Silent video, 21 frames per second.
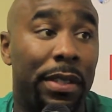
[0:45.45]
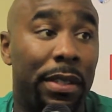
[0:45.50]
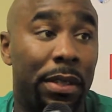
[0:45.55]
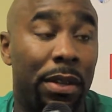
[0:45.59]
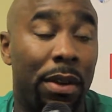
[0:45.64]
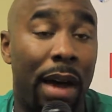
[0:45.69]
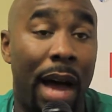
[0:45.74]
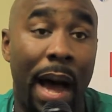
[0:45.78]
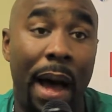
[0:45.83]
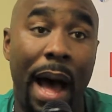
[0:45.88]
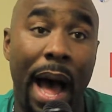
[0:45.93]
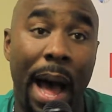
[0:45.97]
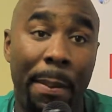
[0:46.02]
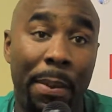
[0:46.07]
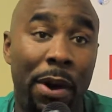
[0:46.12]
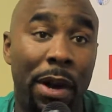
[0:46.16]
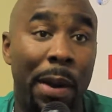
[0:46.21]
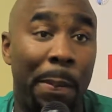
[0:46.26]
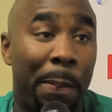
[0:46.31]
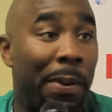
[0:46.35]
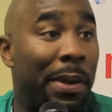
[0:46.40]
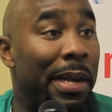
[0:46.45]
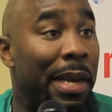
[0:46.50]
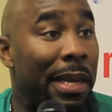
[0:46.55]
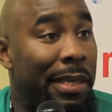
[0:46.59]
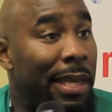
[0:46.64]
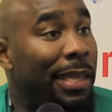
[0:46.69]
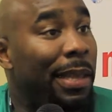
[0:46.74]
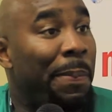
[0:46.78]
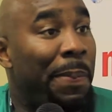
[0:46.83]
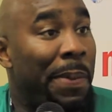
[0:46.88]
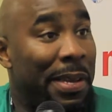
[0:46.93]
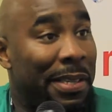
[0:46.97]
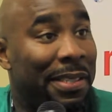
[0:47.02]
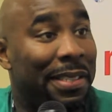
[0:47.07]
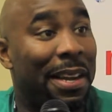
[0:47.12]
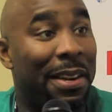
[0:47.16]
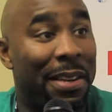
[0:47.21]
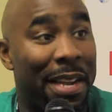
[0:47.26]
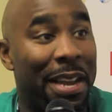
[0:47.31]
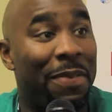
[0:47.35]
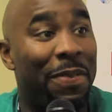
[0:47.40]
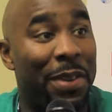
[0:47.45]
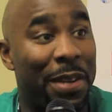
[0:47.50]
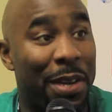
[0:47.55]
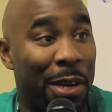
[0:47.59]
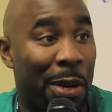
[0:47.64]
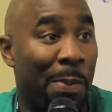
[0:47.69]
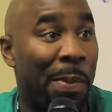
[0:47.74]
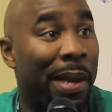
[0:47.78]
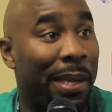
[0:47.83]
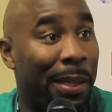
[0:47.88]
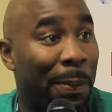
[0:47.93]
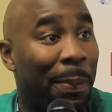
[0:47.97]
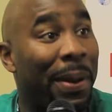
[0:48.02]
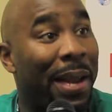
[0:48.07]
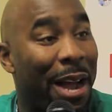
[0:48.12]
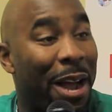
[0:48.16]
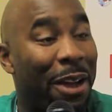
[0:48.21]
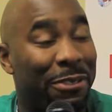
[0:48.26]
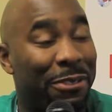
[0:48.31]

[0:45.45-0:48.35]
You know, I, I'm going to predict that the Pistons are definitely going to make the playoffs